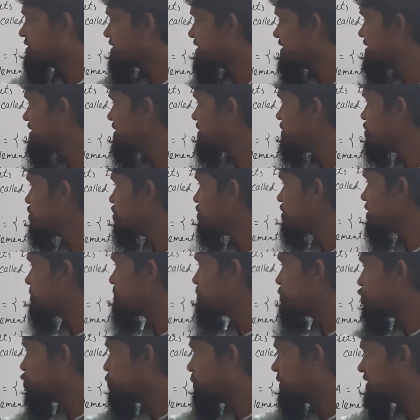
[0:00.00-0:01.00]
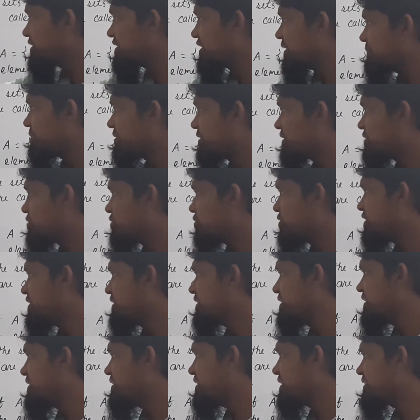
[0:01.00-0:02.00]
this is not the proper subset. So
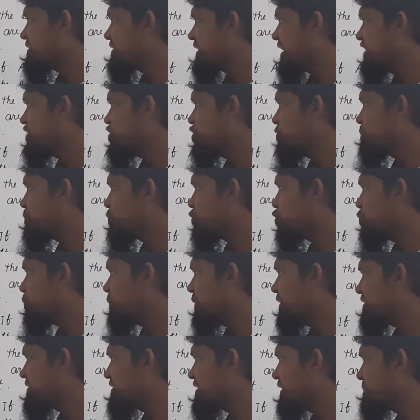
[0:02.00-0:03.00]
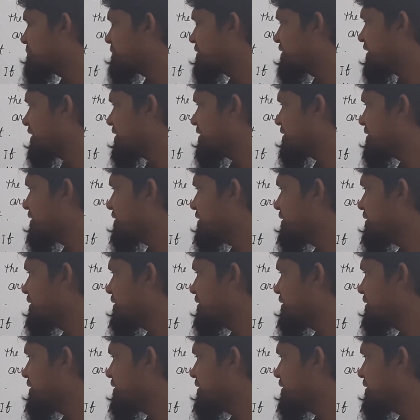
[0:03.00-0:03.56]
this is the sign of proper subset,